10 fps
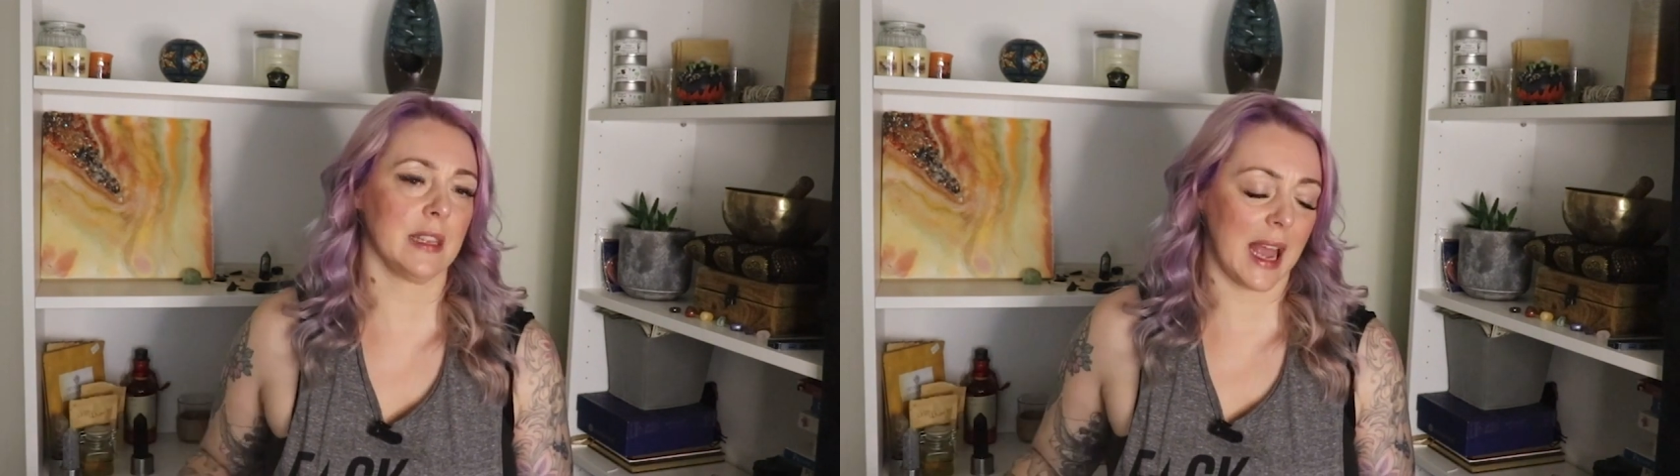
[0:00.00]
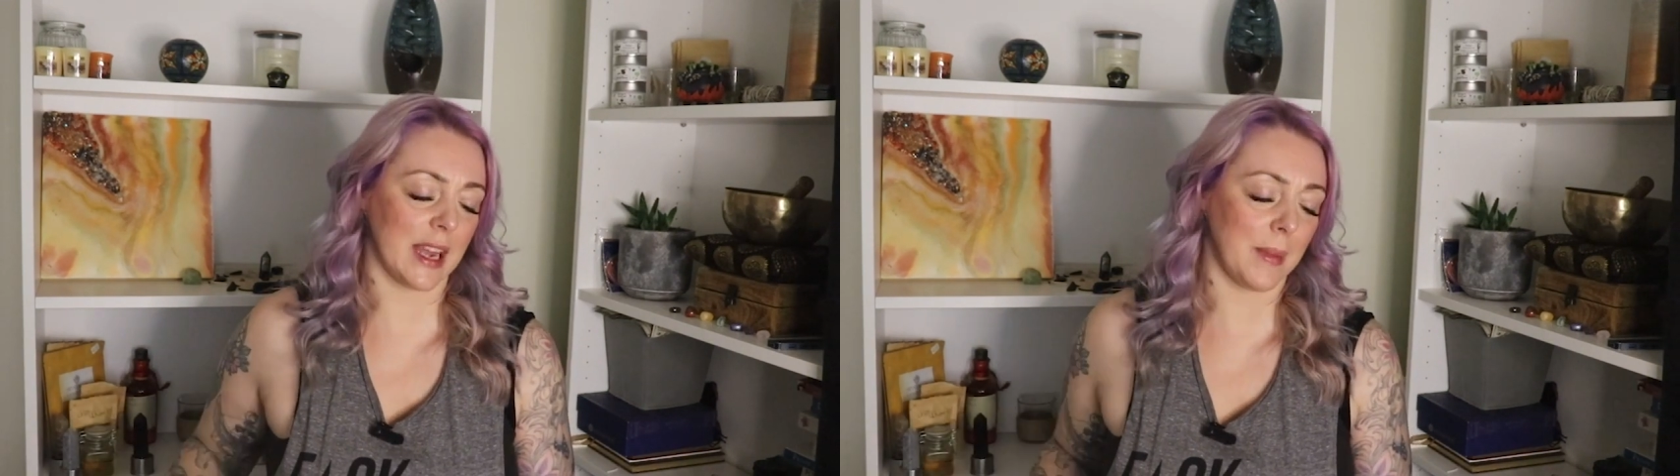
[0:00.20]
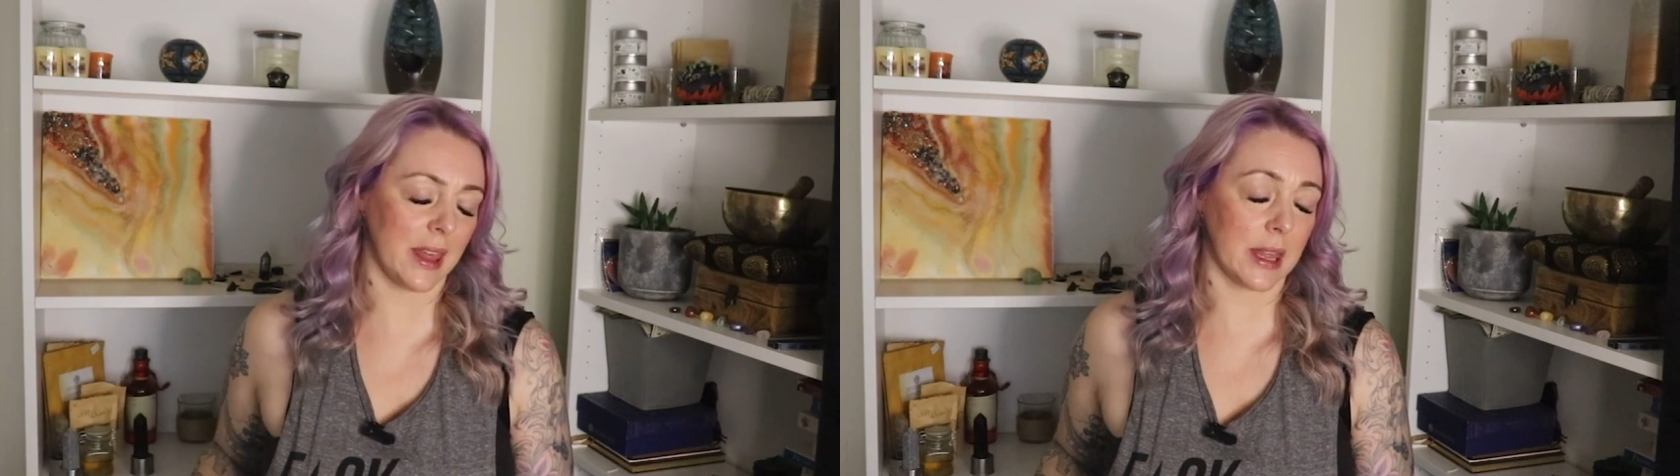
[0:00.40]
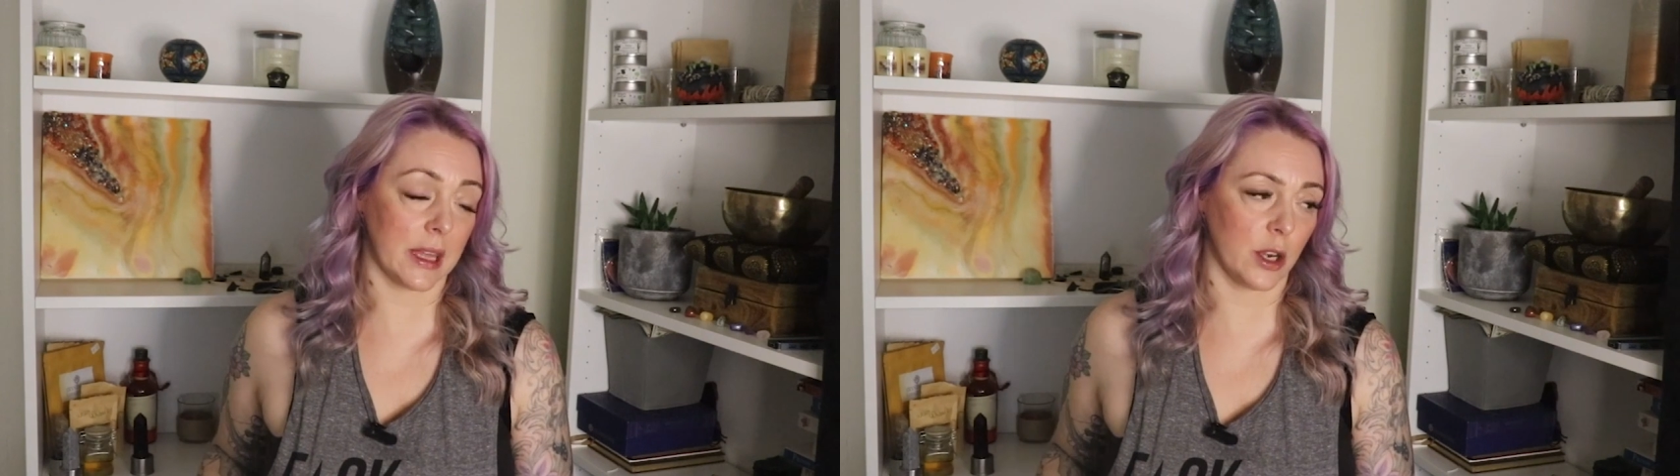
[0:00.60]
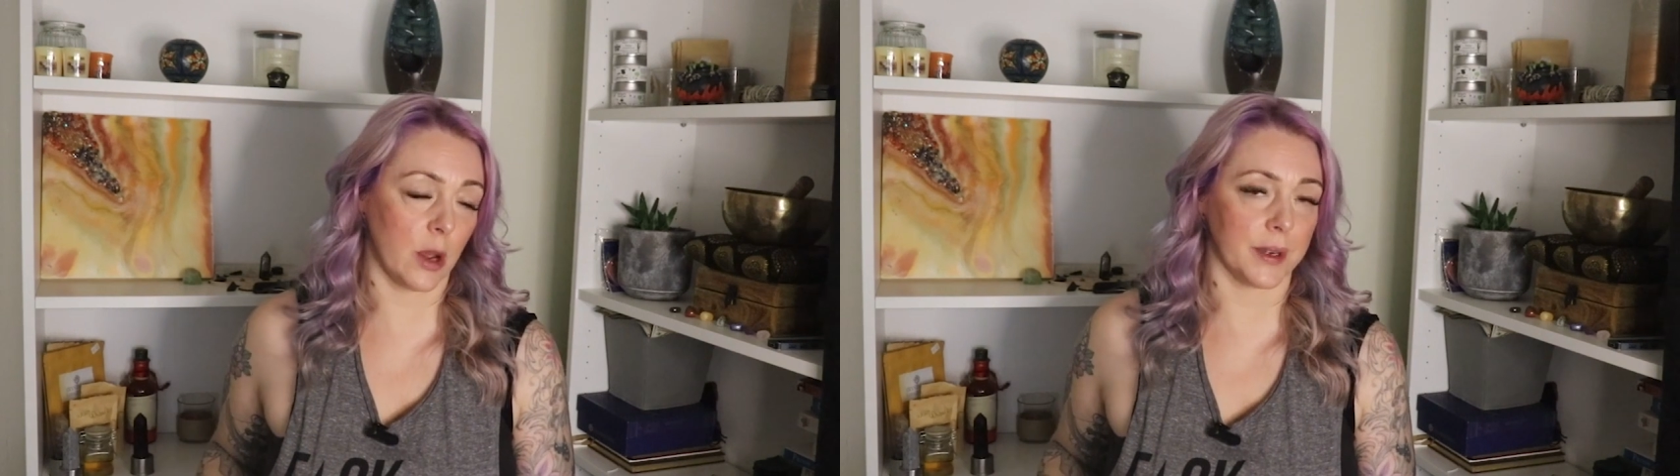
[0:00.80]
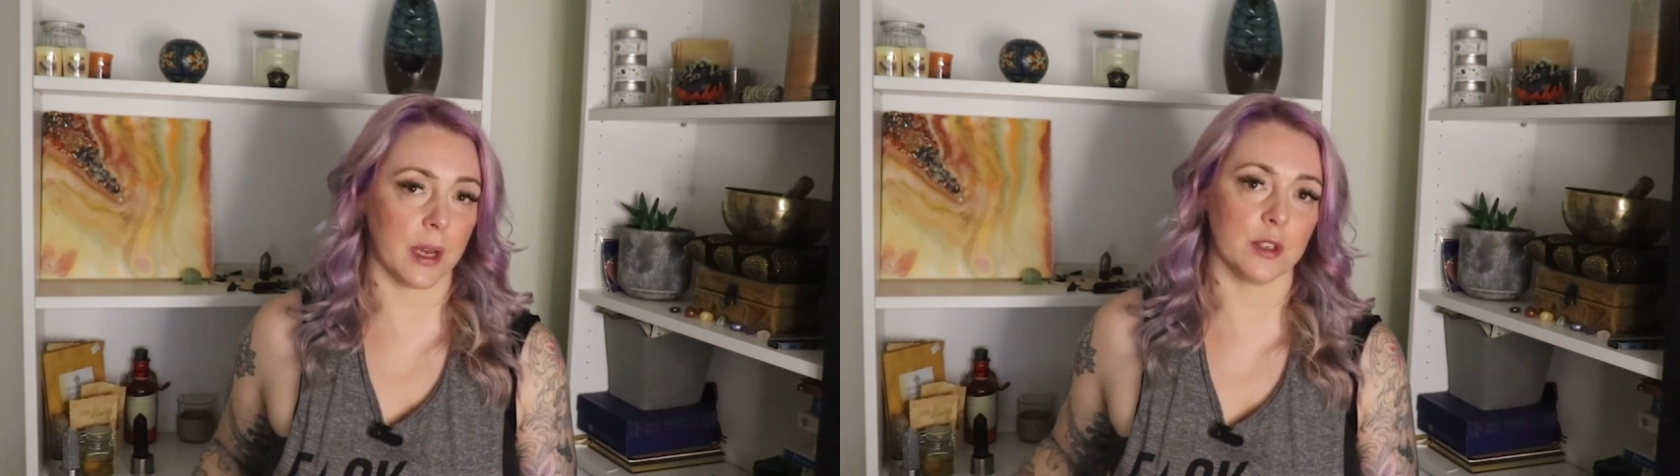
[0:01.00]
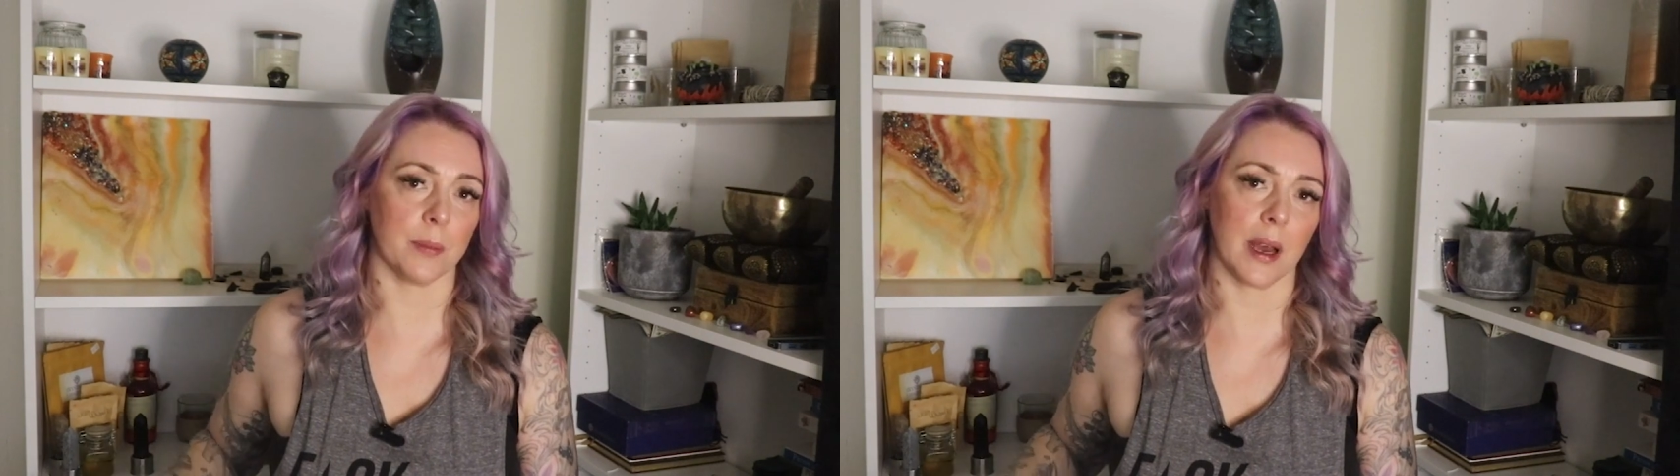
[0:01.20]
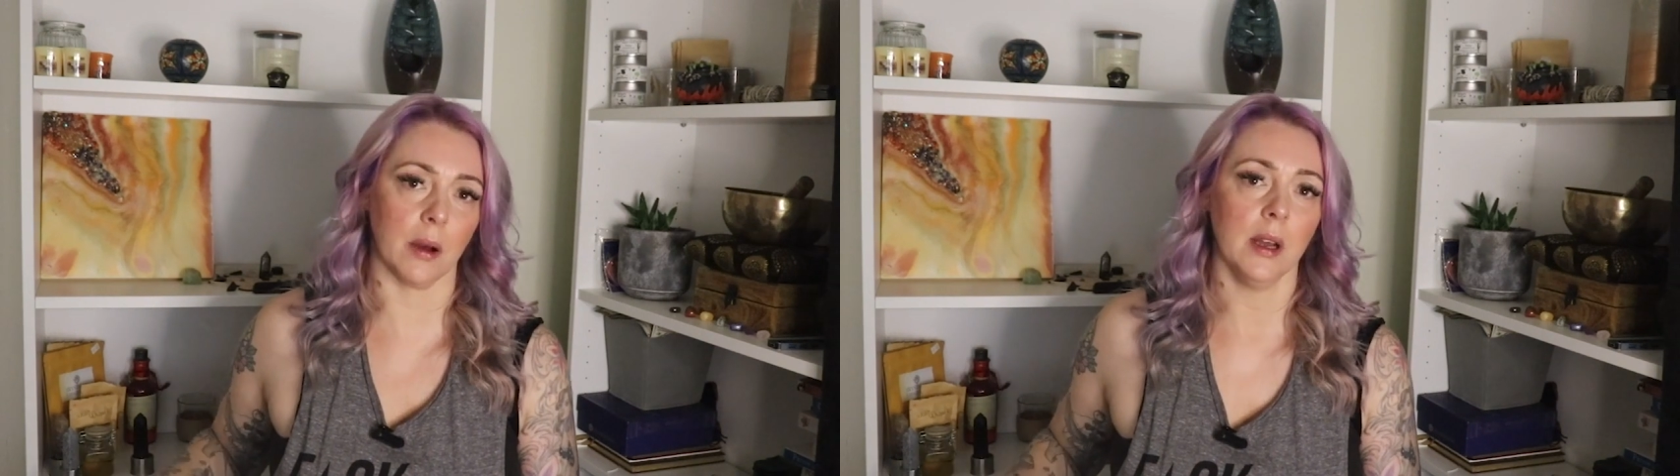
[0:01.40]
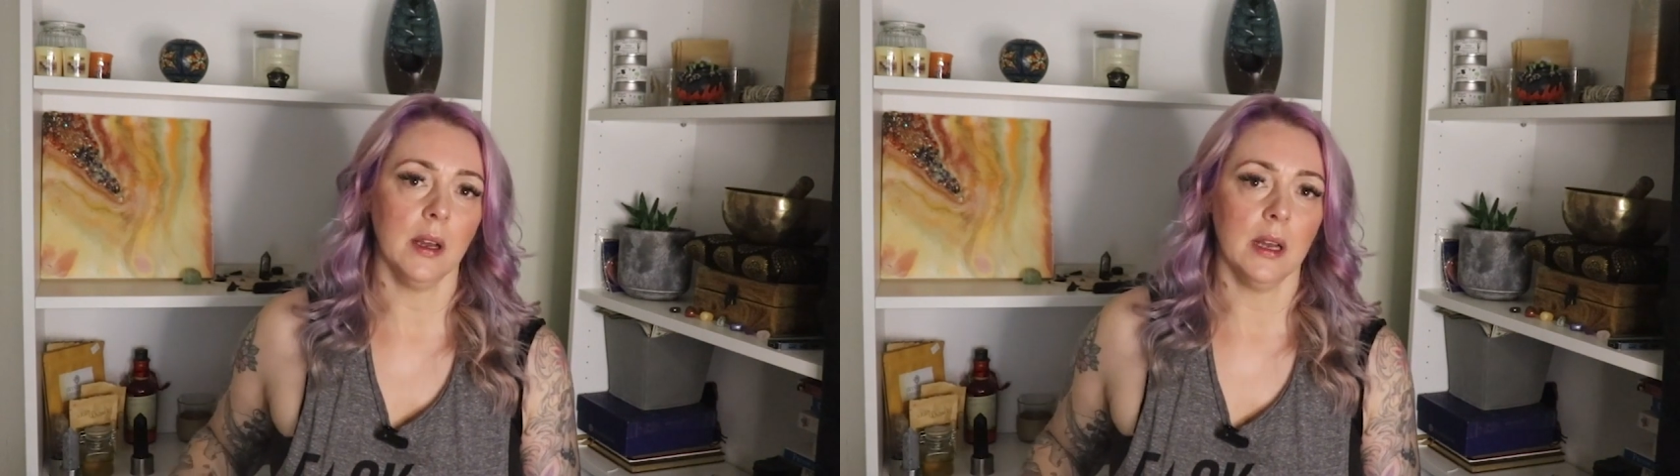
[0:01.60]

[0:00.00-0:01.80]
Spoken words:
It's kind of my thing that no one knows about.